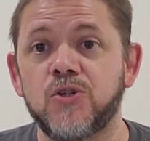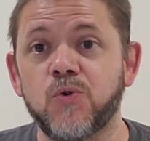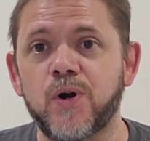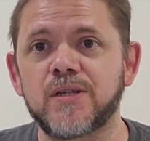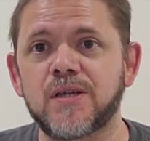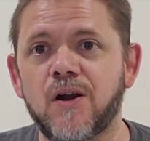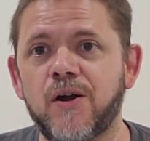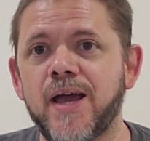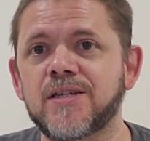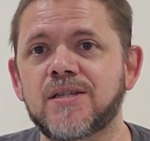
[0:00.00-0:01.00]
Join us in
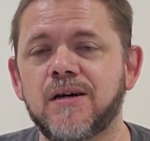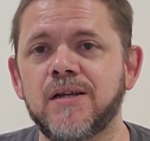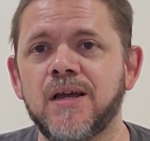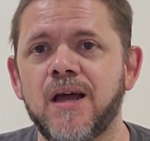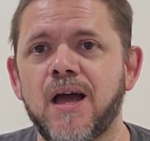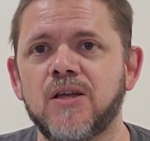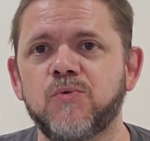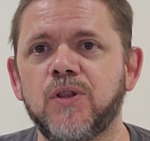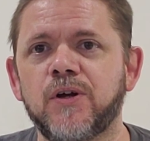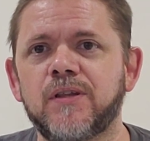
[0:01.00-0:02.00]
our next study
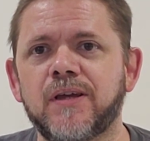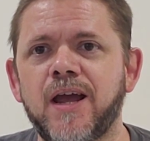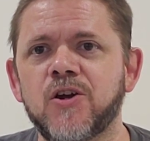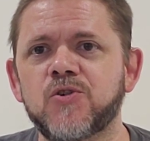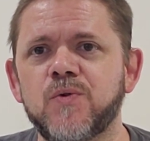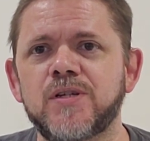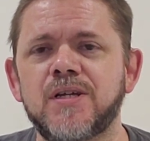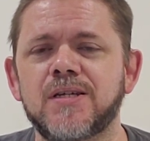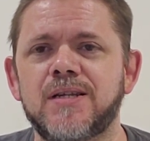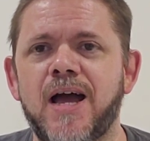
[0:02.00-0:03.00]
as we look at the
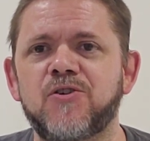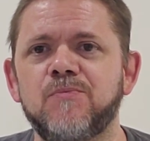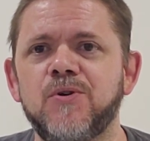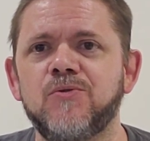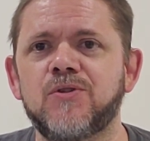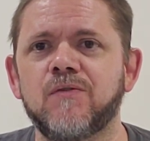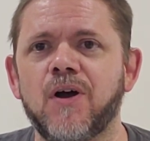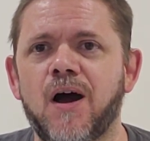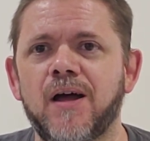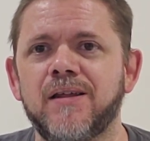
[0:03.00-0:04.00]
characteristics and attributes of
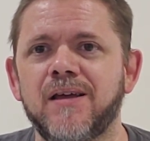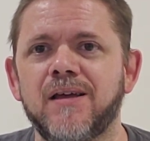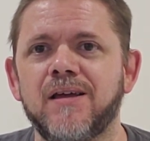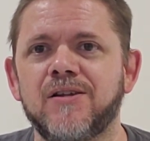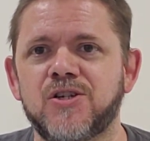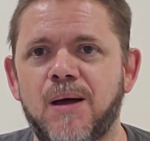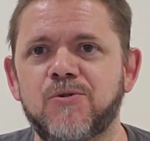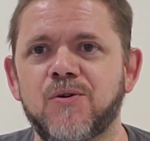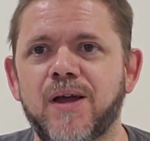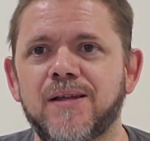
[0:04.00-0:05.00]
God in
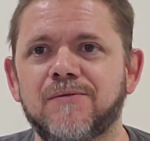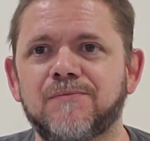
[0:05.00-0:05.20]
chapter 8.